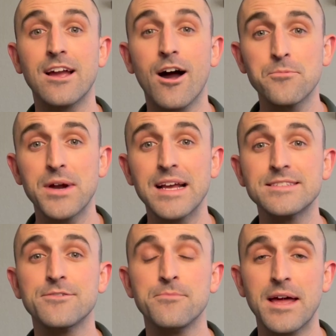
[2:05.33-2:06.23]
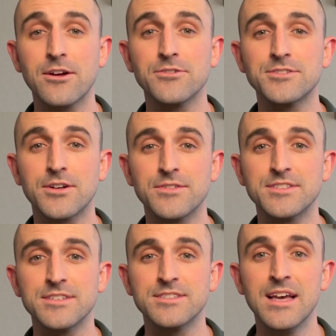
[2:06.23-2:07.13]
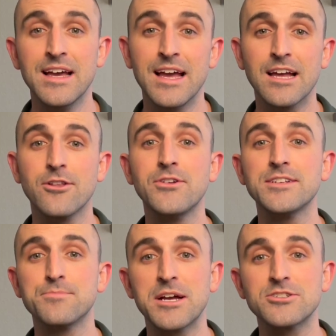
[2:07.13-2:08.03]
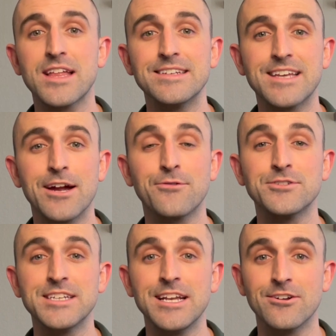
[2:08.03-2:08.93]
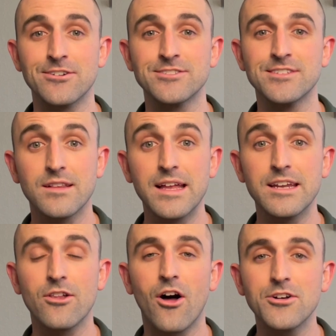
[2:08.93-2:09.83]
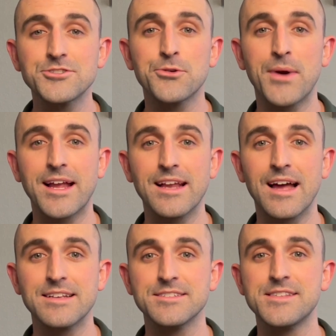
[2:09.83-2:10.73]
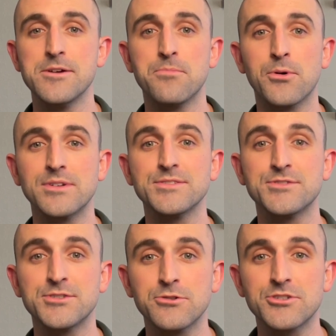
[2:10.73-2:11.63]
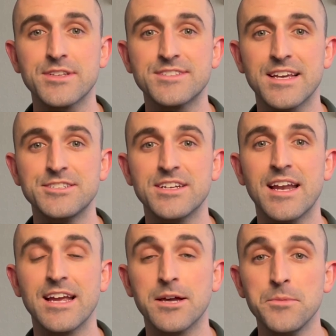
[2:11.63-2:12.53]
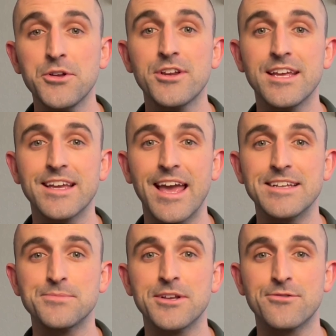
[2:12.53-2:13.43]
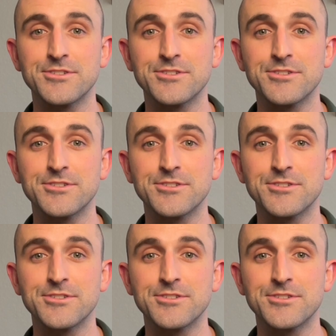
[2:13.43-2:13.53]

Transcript: comprehensive medical services, including specialized care for seniors. Glendale also recognizes the importance of socialization and community engagement for